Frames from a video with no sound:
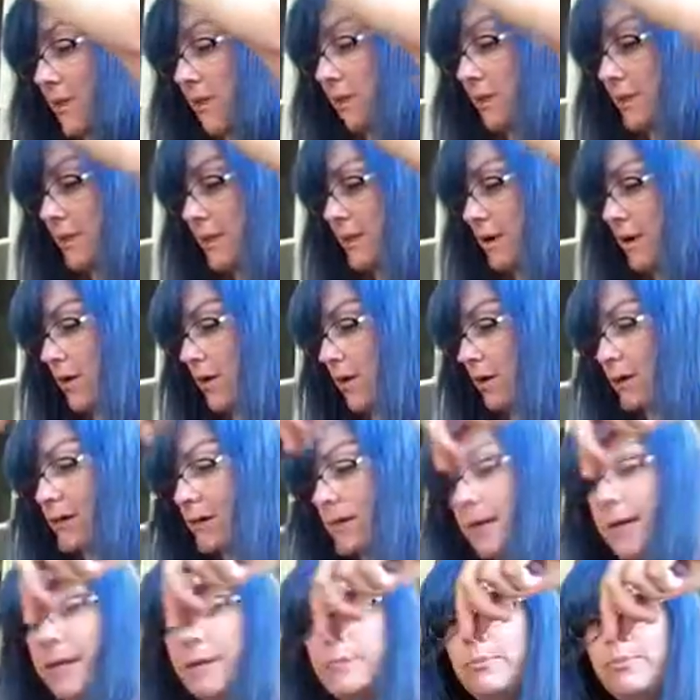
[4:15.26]
of holds it all
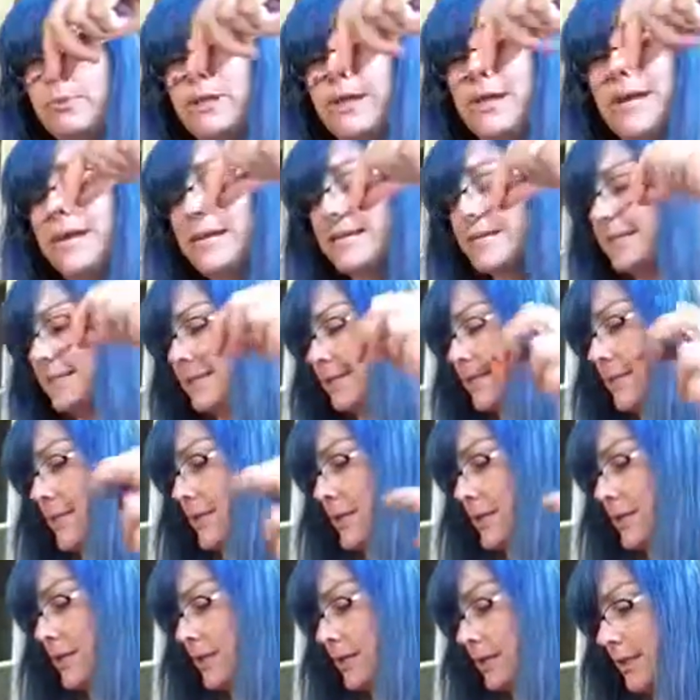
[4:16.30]
in place, and then
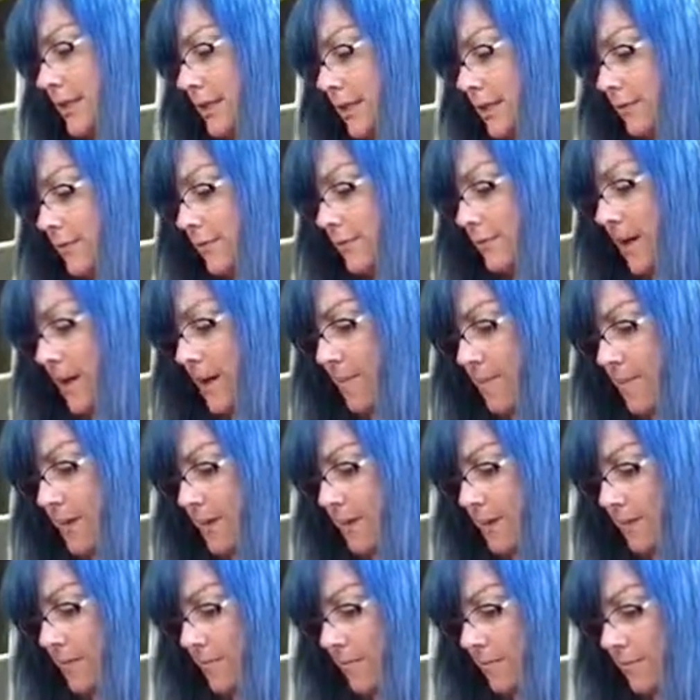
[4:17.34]
I just unwrap
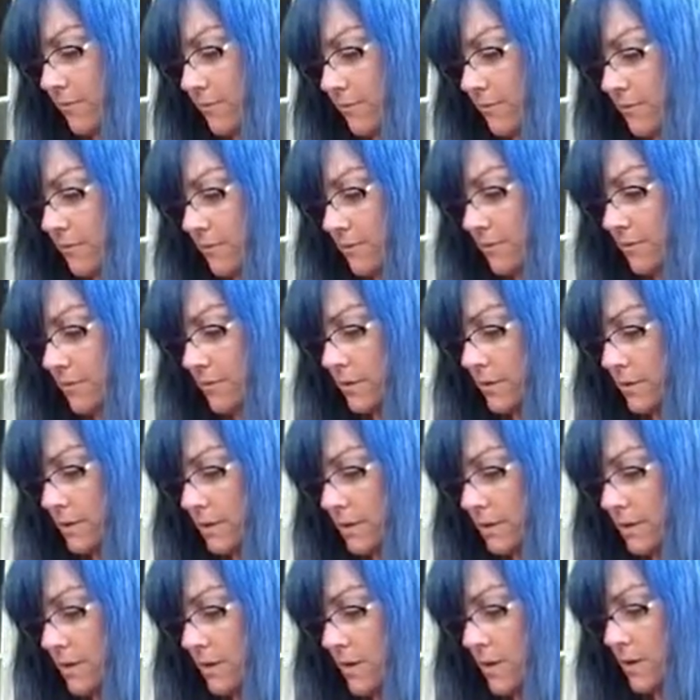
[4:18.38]
it and
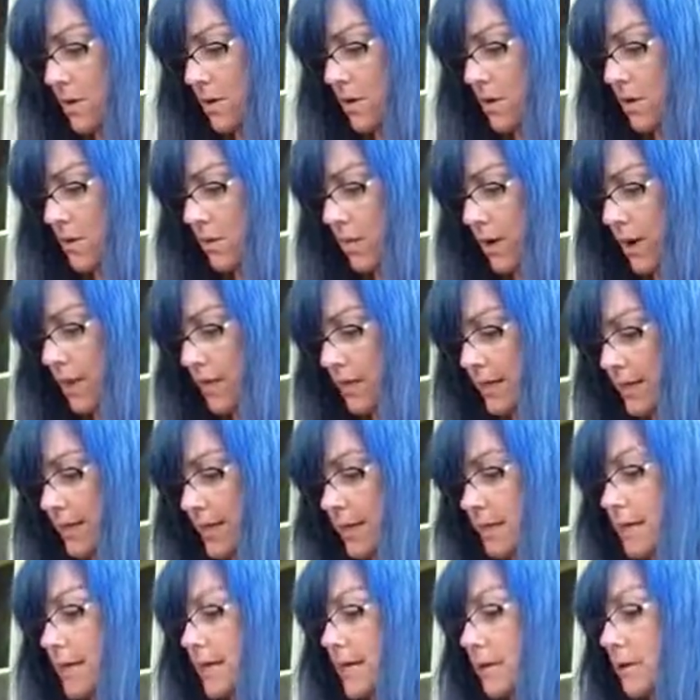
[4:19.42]
wind
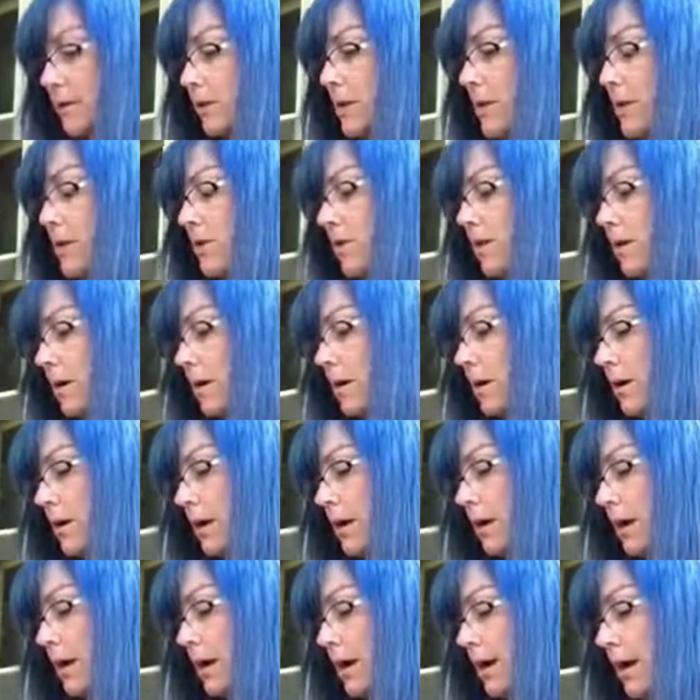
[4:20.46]
on down lower.
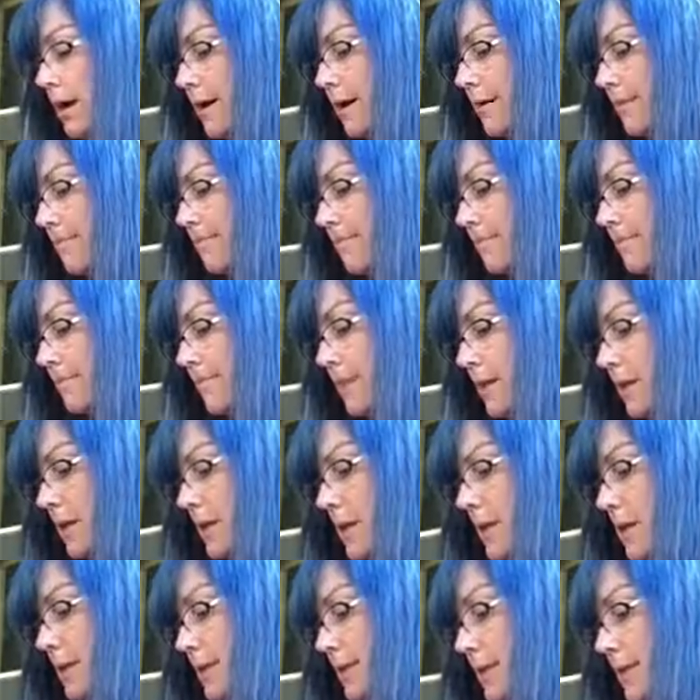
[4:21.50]

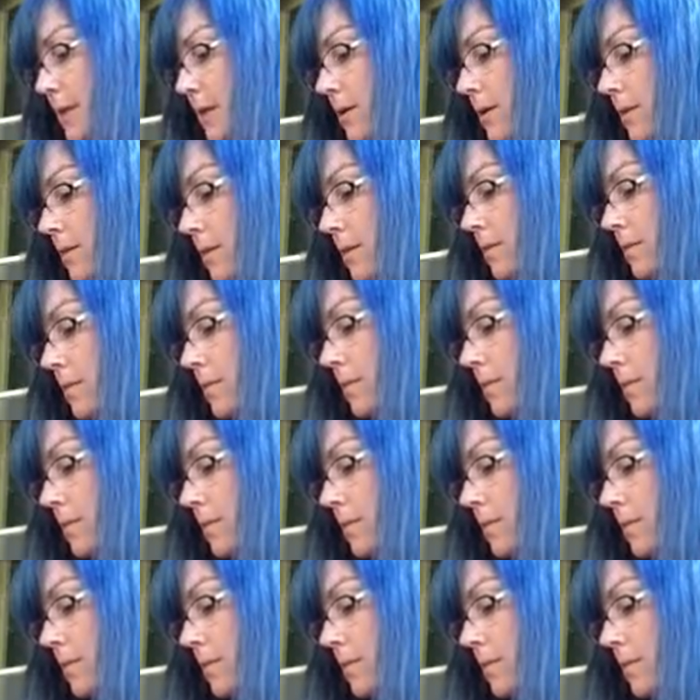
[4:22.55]
So